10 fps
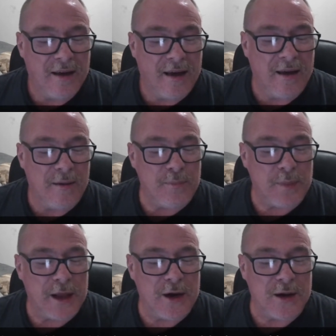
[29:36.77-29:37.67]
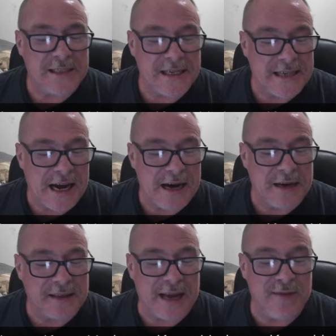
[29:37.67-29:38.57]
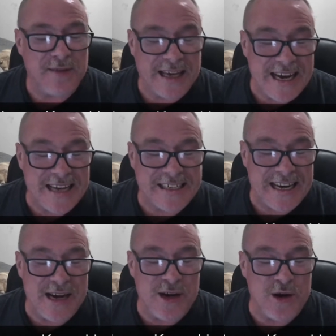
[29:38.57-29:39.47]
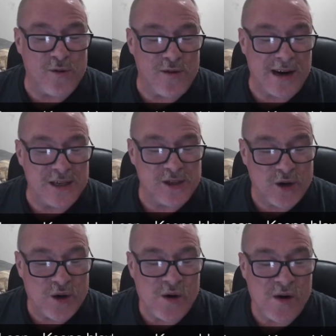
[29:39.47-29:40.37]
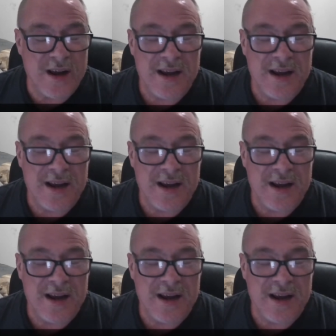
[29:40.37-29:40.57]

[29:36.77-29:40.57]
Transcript: And I said to Hung, they have kicked in your front door,